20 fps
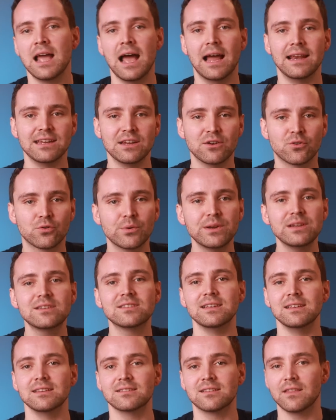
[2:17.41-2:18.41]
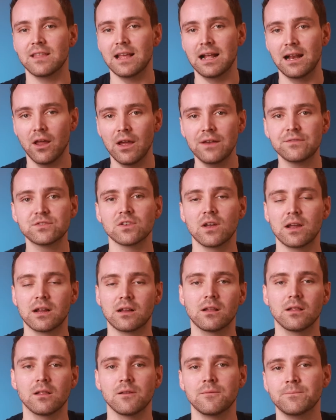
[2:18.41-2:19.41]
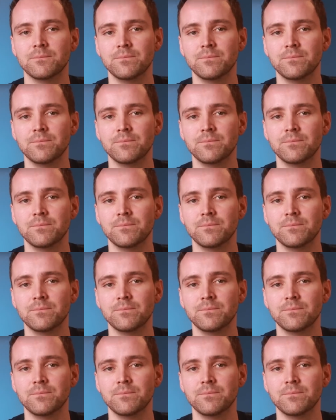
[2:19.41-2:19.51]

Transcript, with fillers: and increases their life cycle.